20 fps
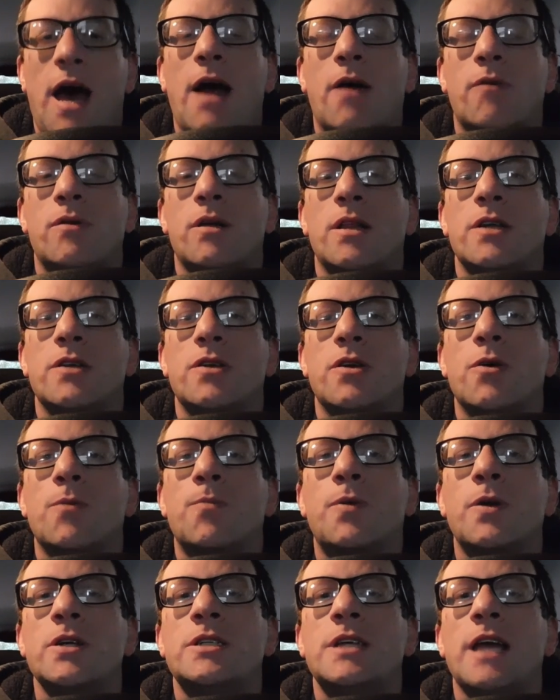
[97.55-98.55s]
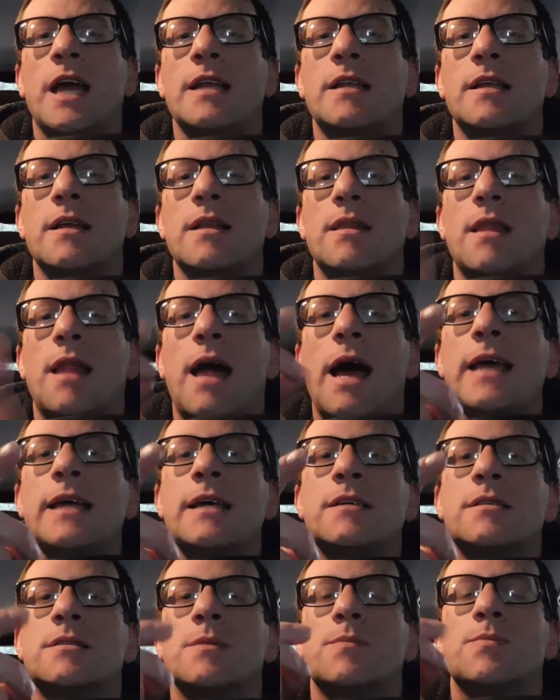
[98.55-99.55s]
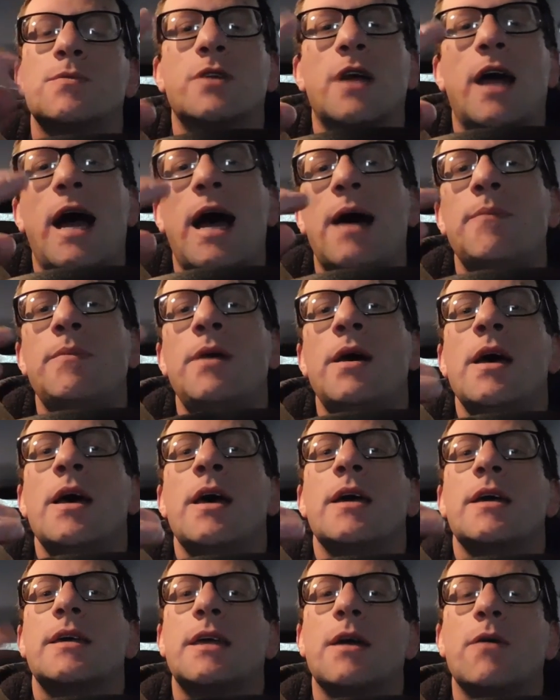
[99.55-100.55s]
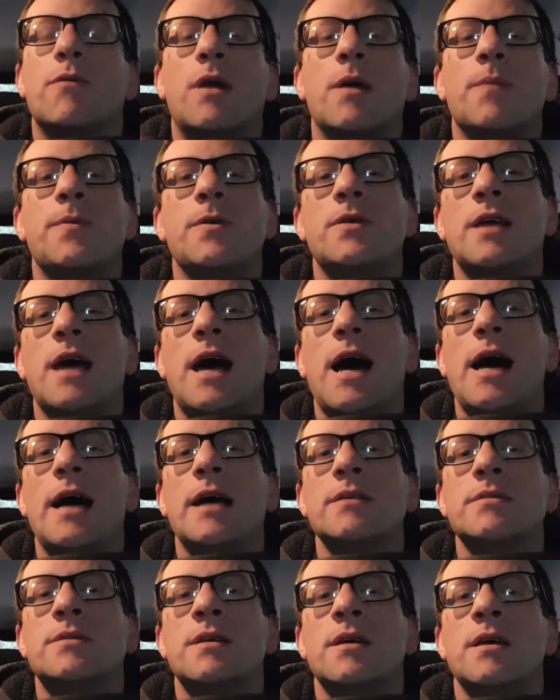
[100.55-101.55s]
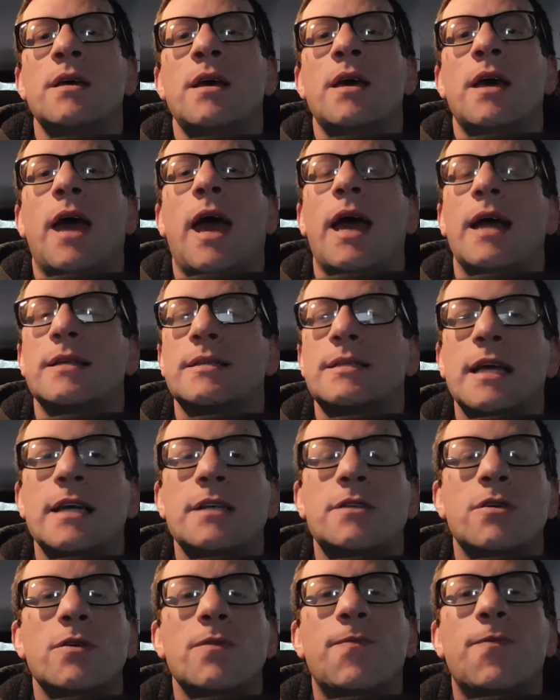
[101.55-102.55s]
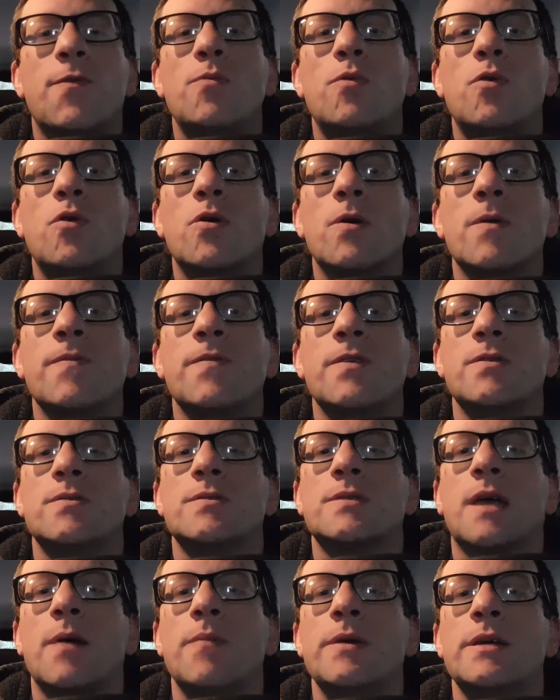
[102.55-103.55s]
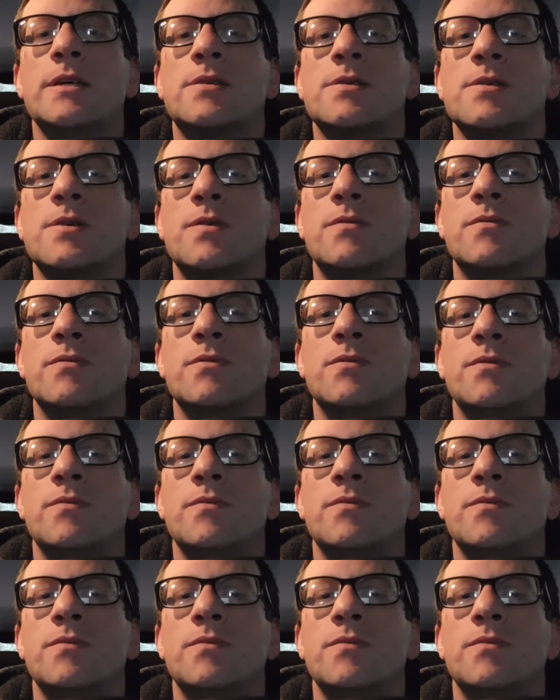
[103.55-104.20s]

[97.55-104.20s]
I really do appreciate it. Like, subscribe, get reputized, and stay tuned for more reviews coming soon.